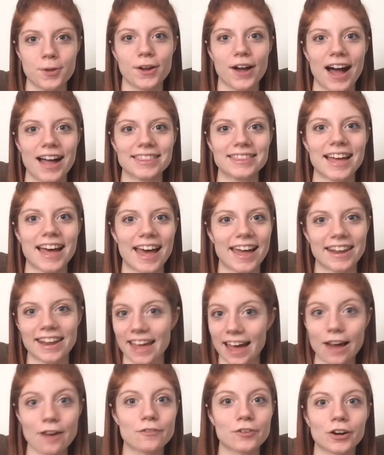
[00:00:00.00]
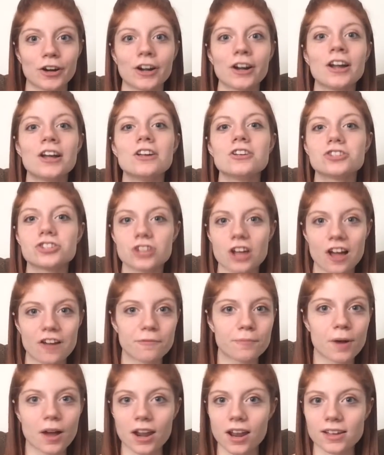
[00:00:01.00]
you got that, ever,
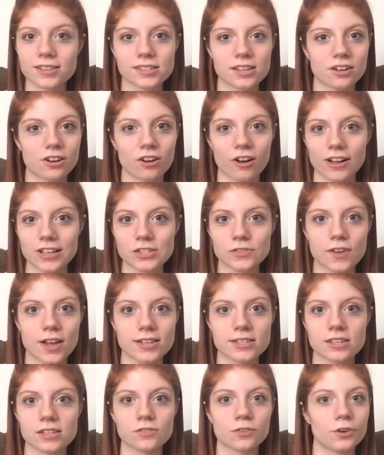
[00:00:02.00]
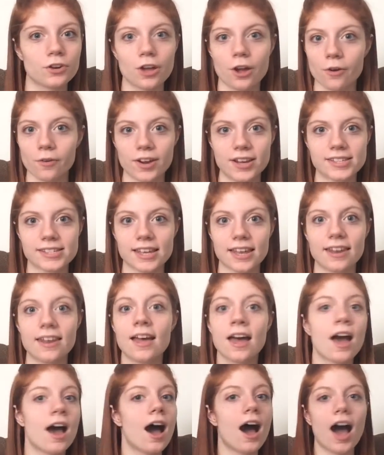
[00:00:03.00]
shove products into your all's faces for no reason.
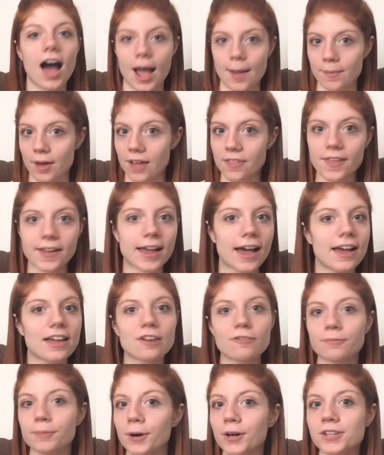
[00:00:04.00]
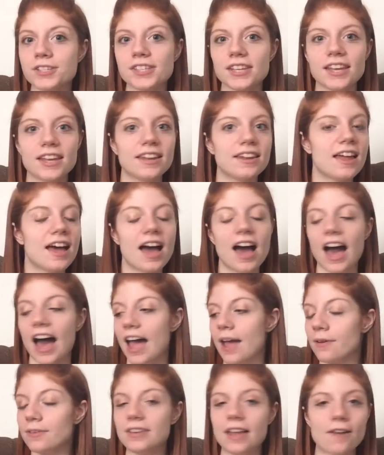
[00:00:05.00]
I'm not that kind of person.
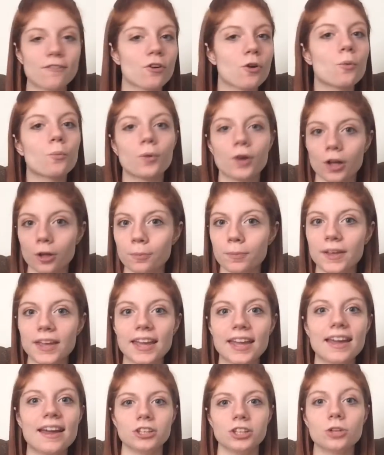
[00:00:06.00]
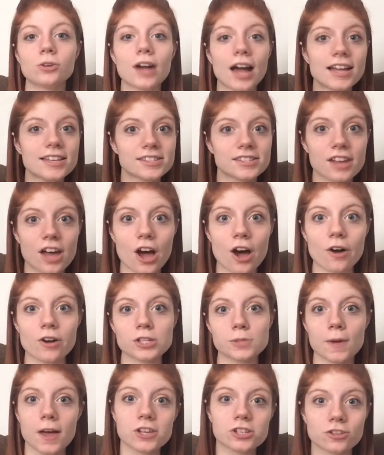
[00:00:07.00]
I never will be. You guys know,
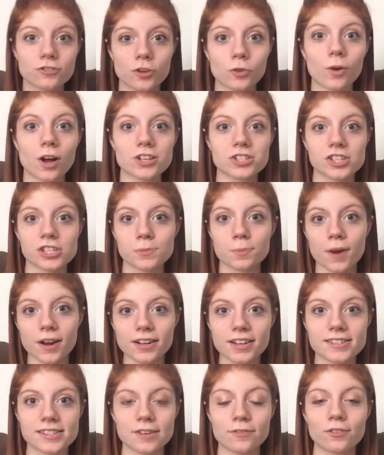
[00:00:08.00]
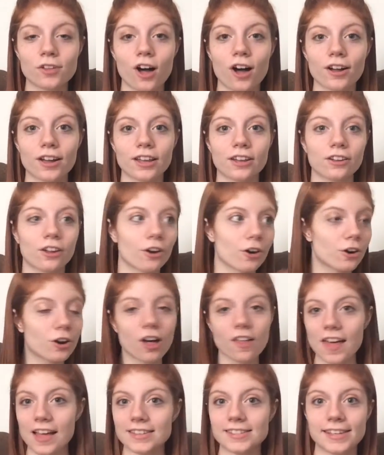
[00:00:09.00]
especially if you watch this pregnancy vlog and heard
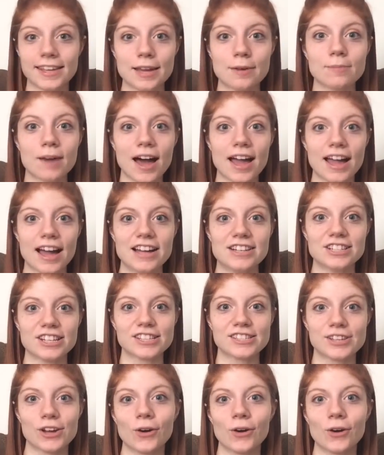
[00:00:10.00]
all that TMI I just